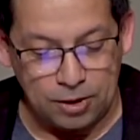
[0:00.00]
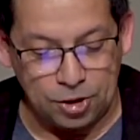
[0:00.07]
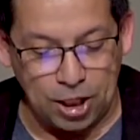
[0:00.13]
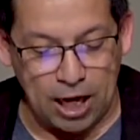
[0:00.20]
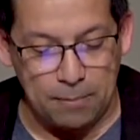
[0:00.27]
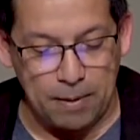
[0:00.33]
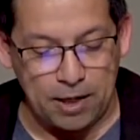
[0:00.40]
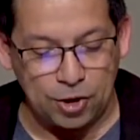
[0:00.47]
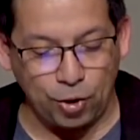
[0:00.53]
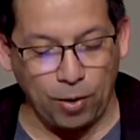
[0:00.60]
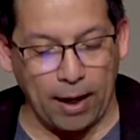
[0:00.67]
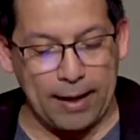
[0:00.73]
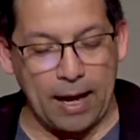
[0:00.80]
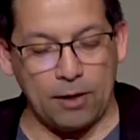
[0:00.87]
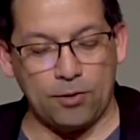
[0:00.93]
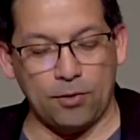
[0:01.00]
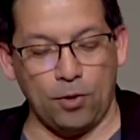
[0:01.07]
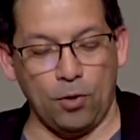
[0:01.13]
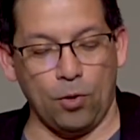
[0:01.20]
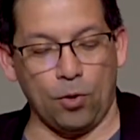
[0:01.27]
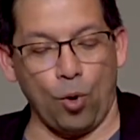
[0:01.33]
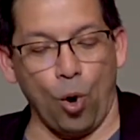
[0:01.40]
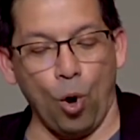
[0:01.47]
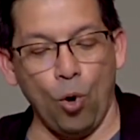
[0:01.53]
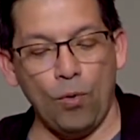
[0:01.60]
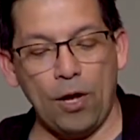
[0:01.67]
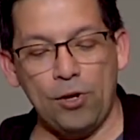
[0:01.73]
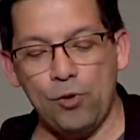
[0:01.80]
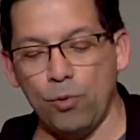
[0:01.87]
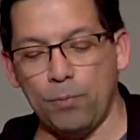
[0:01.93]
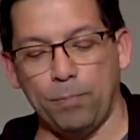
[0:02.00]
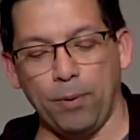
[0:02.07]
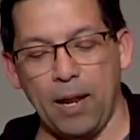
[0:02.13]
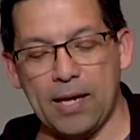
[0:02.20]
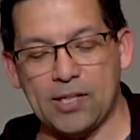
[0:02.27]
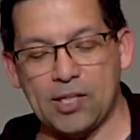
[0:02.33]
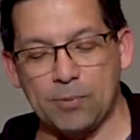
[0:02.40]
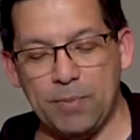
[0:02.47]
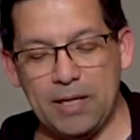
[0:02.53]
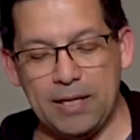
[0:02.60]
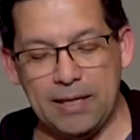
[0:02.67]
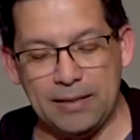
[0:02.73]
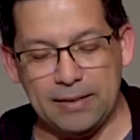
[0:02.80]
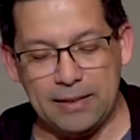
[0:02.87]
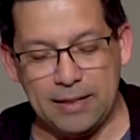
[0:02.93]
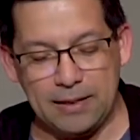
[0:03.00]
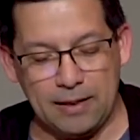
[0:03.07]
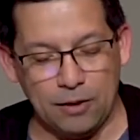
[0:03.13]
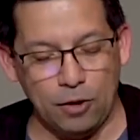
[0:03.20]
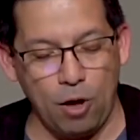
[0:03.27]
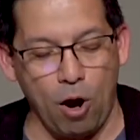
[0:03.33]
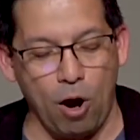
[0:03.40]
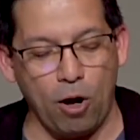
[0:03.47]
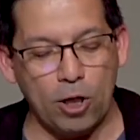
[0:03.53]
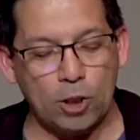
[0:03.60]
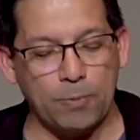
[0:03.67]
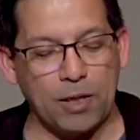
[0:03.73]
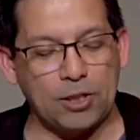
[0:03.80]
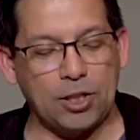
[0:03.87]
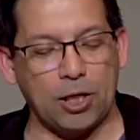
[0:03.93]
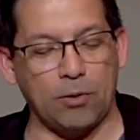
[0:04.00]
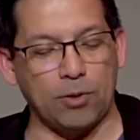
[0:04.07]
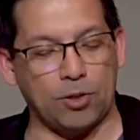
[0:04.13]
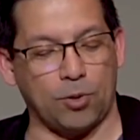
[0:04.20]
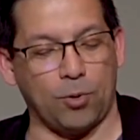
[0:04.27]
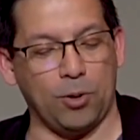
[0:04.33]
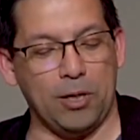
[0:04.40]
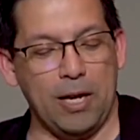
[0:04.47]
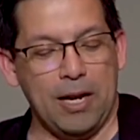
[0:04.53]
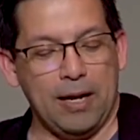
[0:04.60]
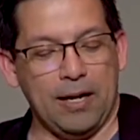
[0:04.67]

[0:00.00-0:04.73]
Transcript: Jabez cried out to the Lord, "Oh, that you would bless me indeed, enlarge my territory,